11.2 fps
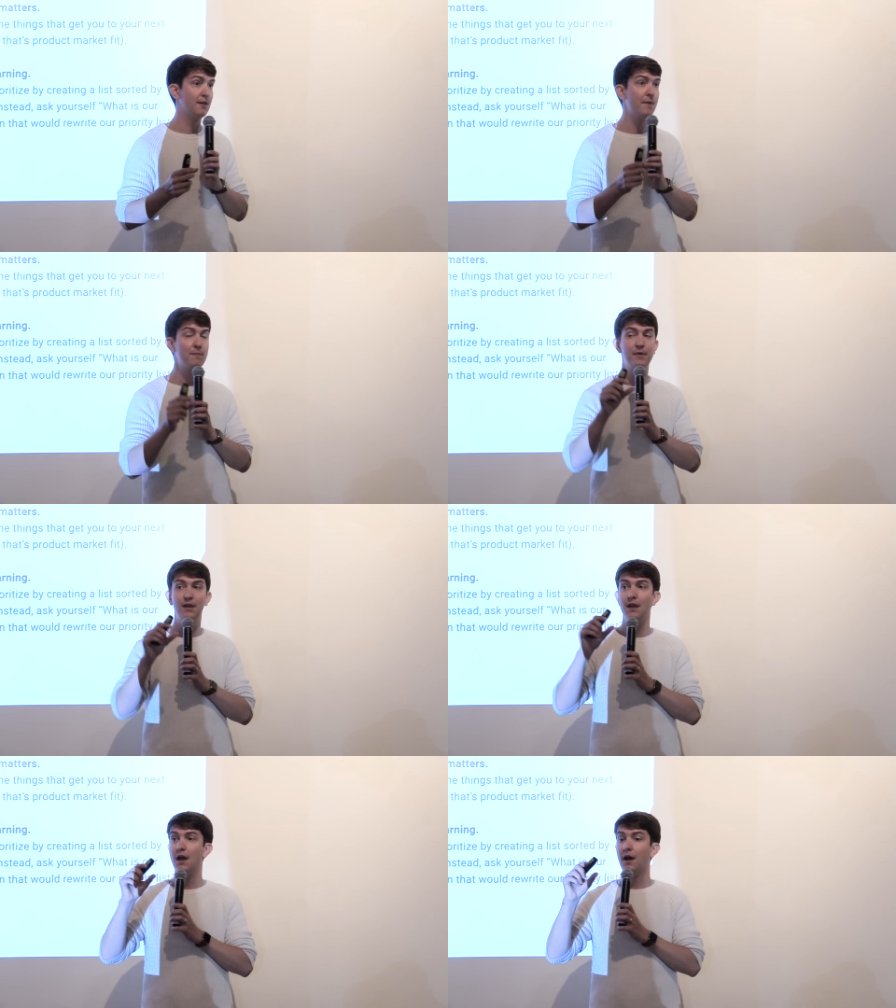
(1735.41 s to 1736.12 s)
It might
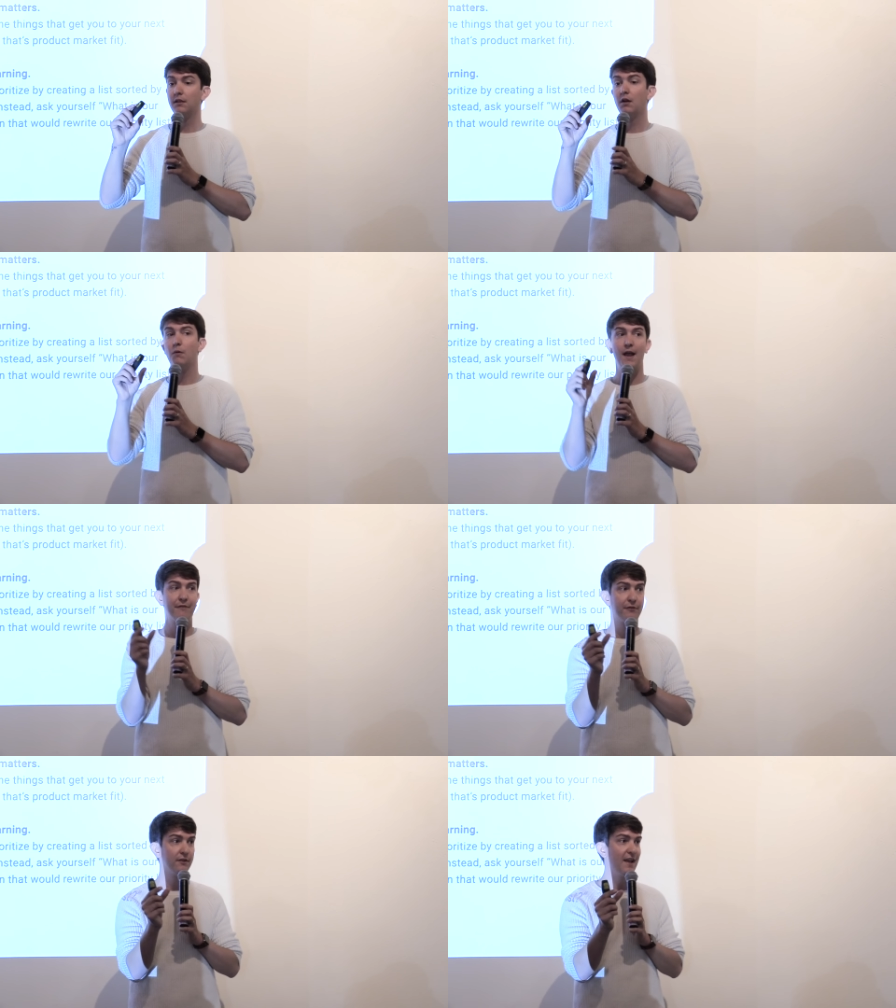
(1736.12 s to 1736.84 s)
be a low
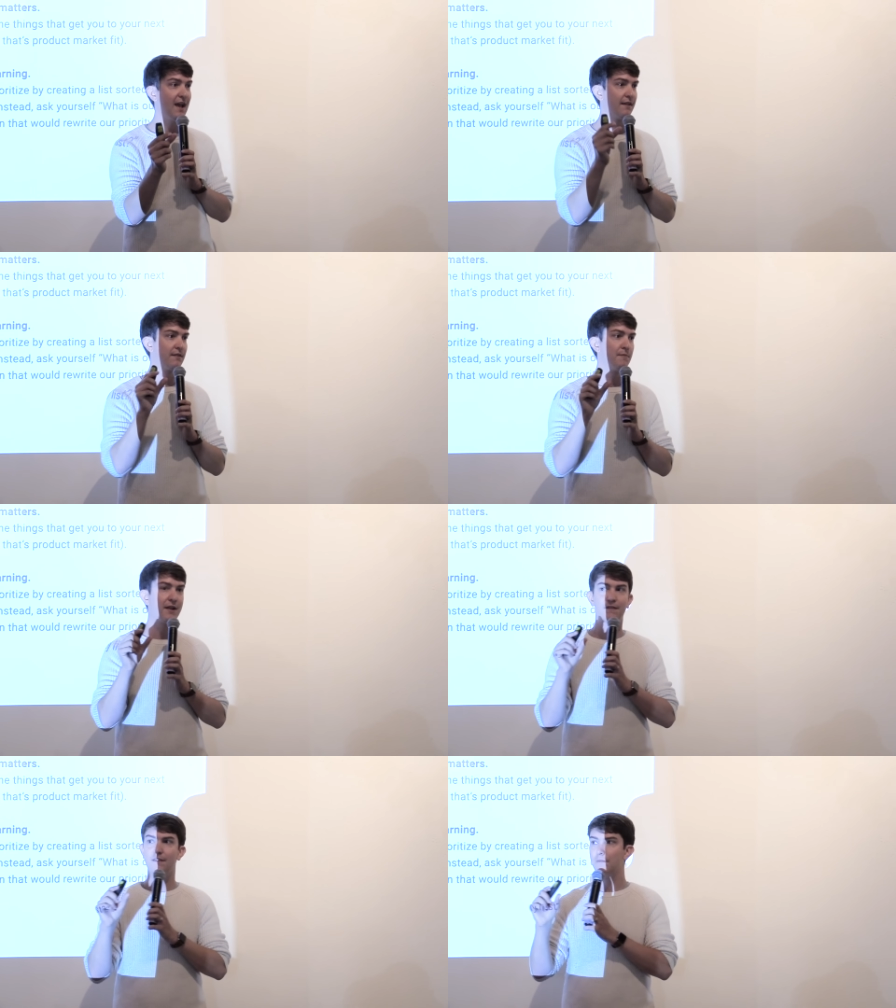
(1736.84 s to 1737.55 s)
effort task. It
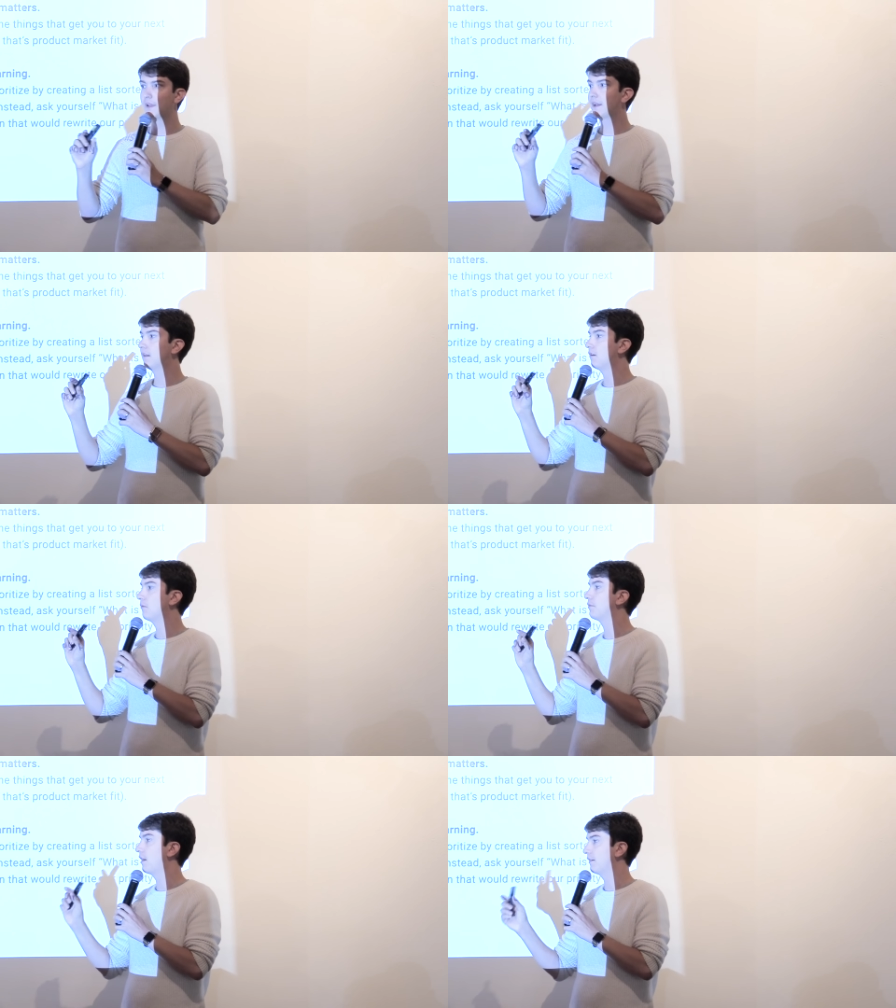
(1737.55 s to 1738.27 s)
might seem like a
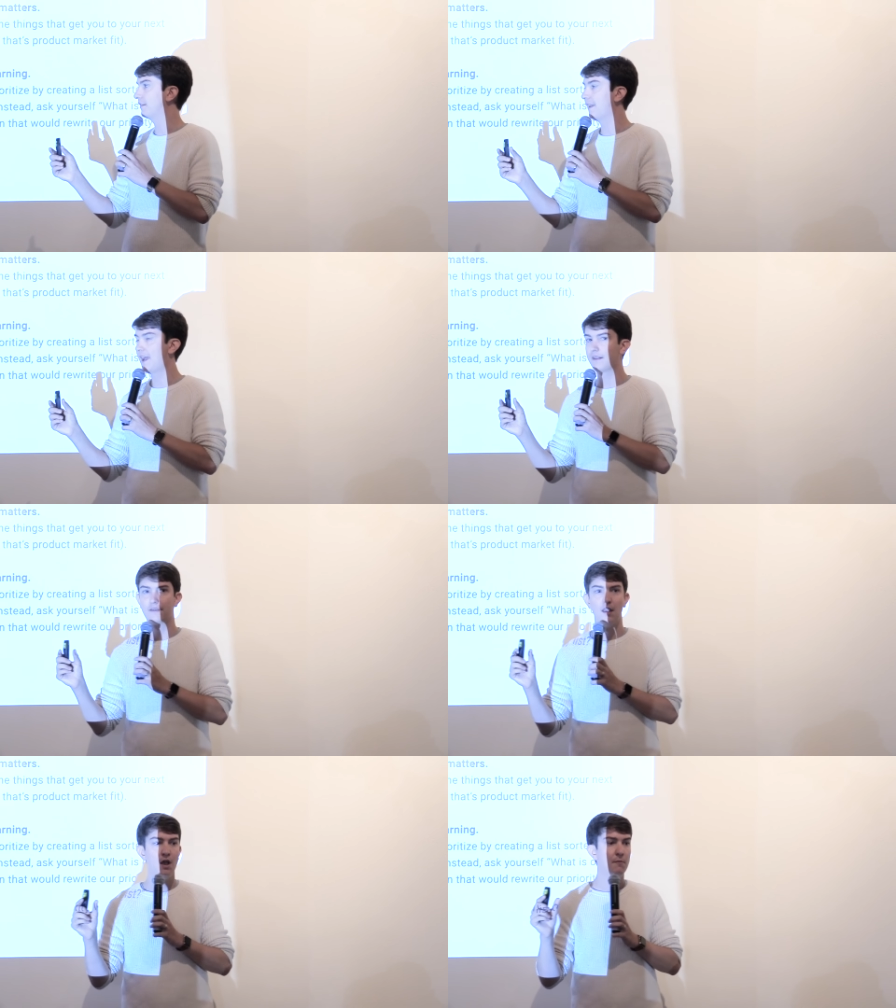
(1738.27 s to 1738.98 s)
low priority
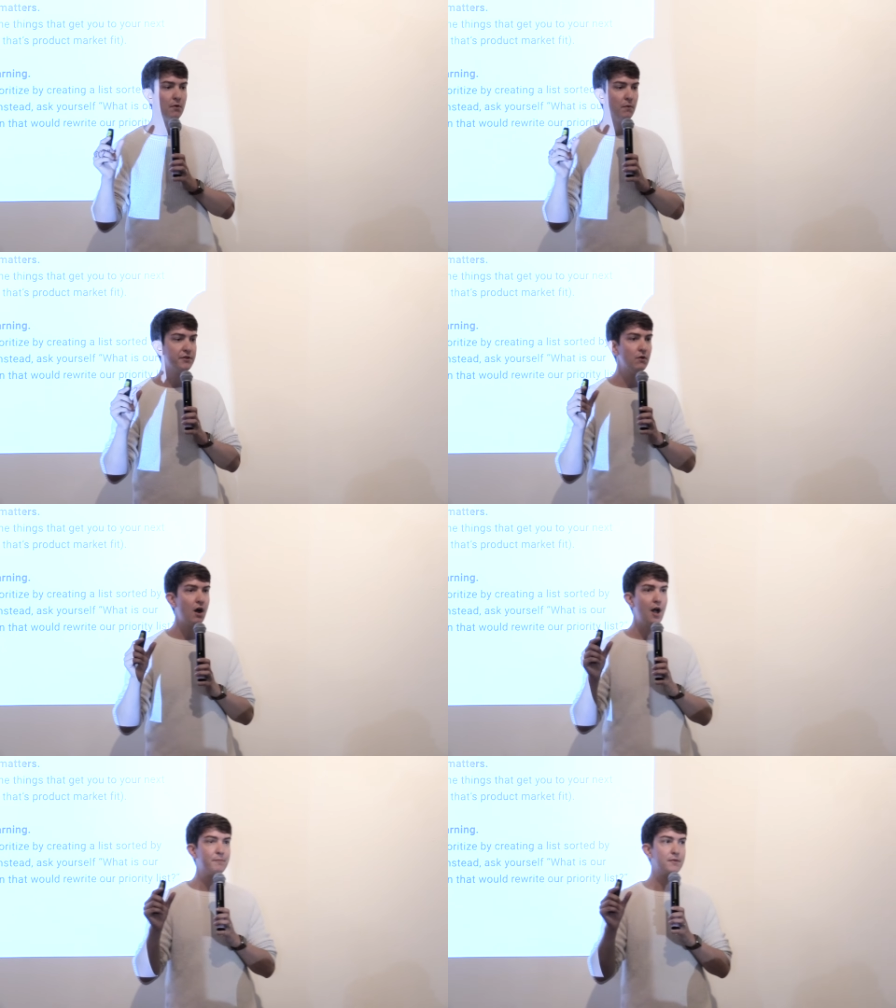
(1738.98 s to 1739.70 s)
task. But when
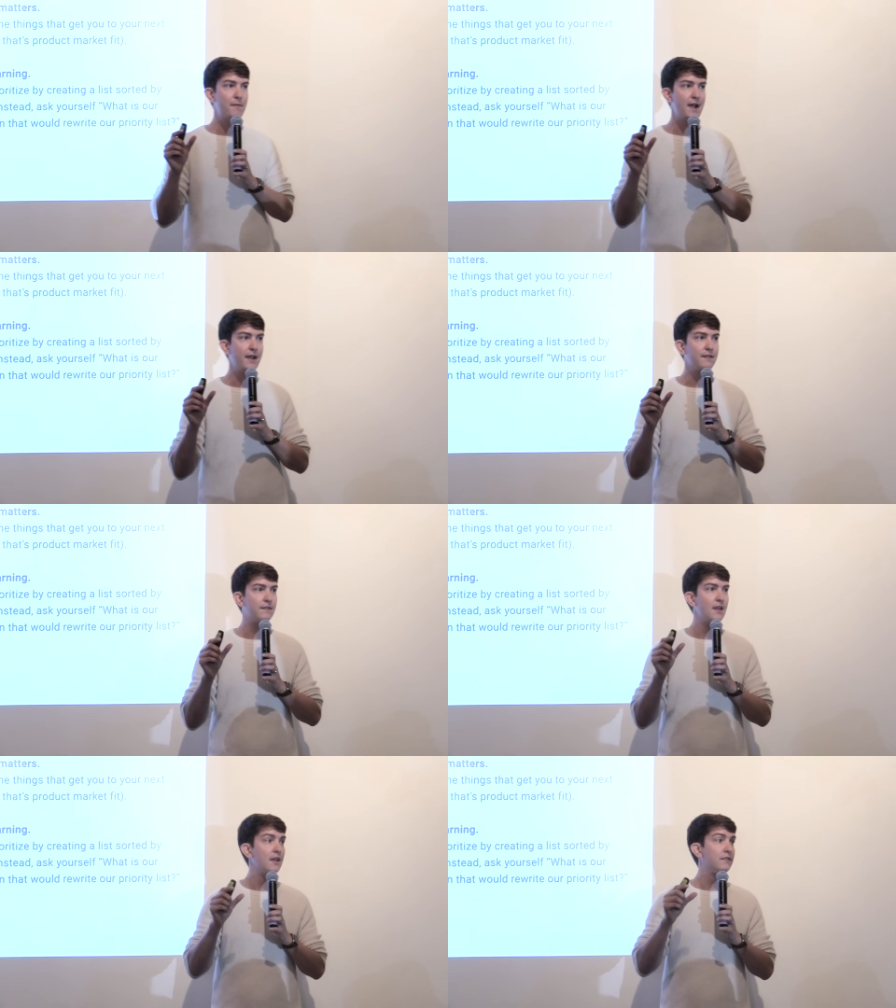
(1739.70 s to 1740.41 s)
you optimize